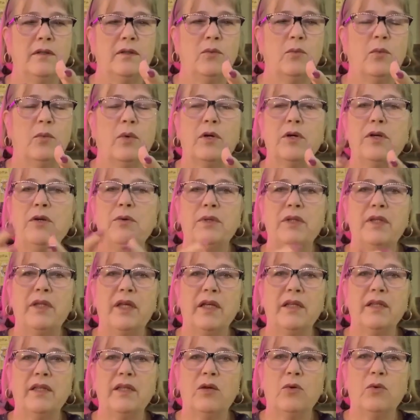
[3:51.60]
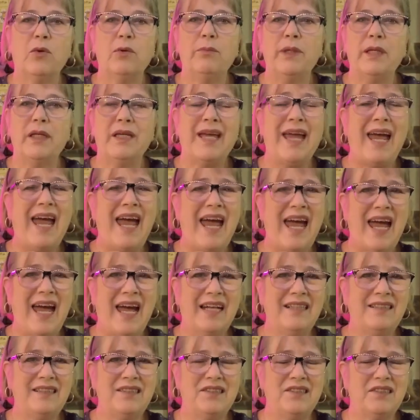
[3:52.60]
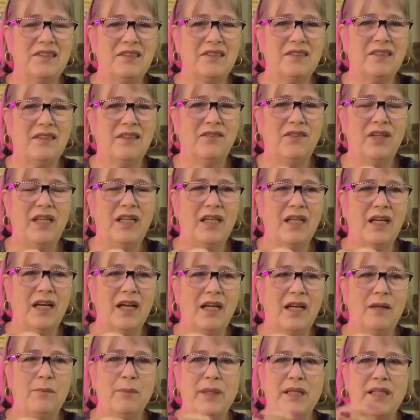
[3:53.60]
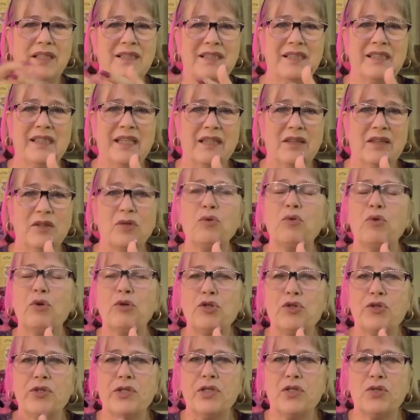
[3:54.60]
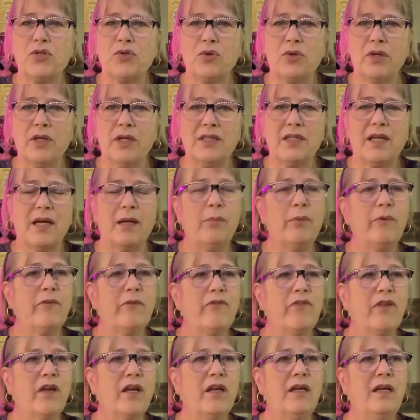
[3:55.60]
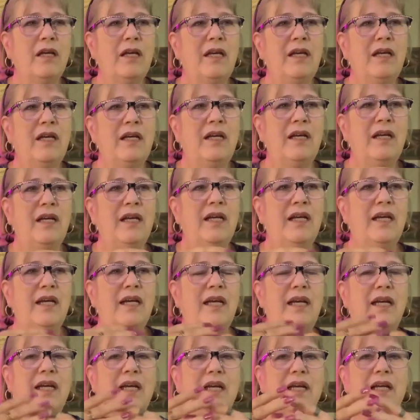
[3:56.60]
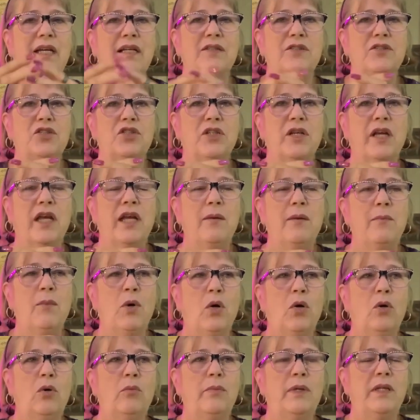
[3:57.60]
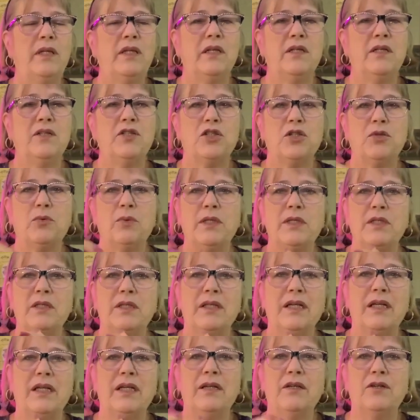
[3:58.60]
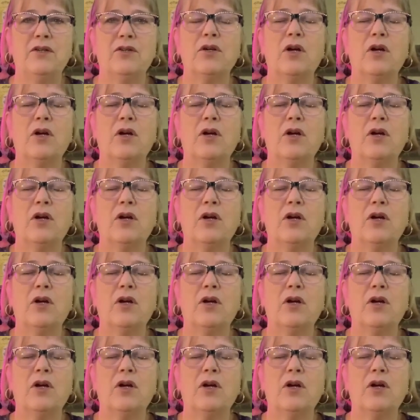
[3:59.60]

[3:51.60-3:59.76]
where you would think there would be cats of any kind because it's like the grocery store, that type of thing and she came home and then she went to get in her